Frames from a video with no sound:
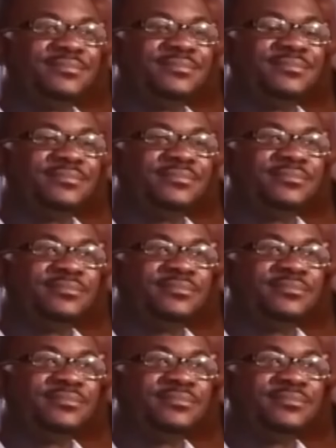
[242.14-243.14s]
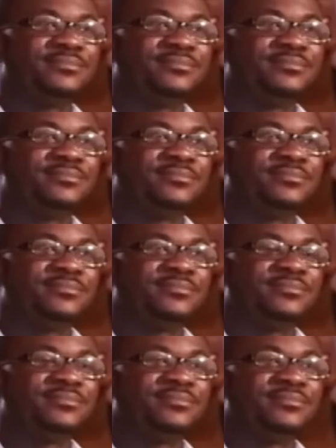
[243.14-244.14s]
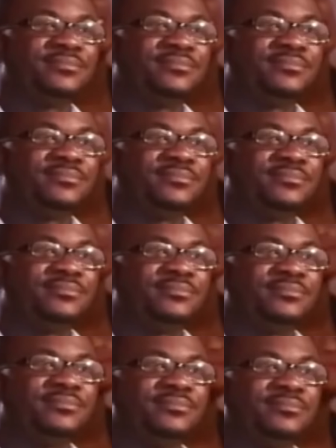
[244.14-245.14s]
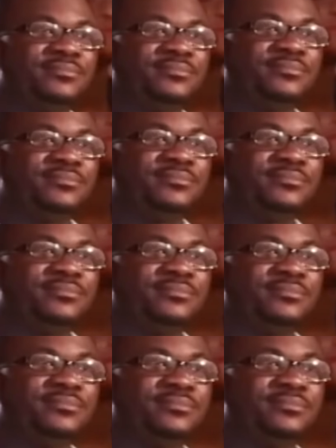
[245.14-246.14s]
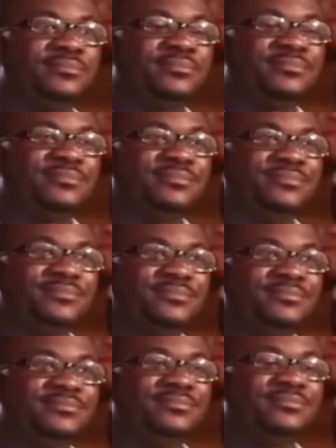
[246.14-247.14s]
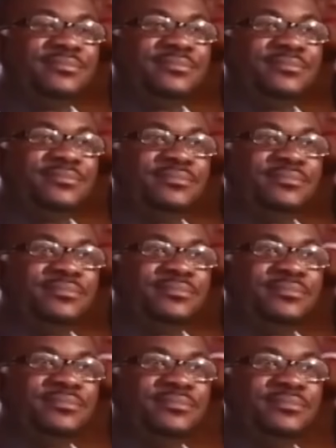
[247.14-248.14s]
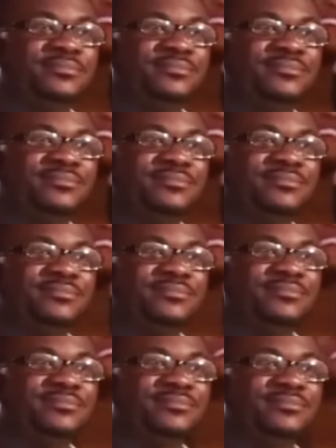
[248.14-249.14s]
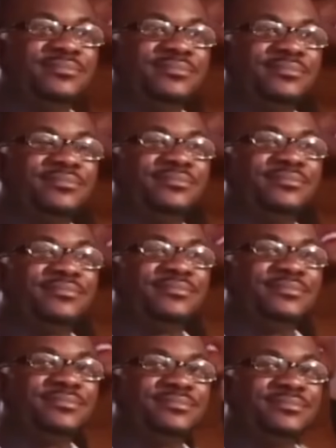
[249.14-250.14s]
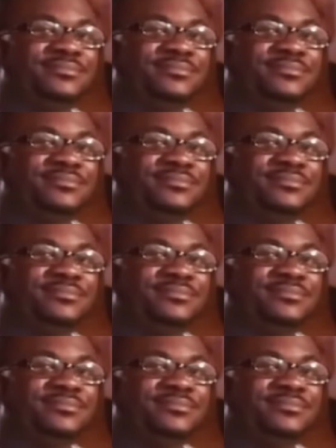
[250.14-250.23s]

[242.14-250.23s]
This person isn't speaking.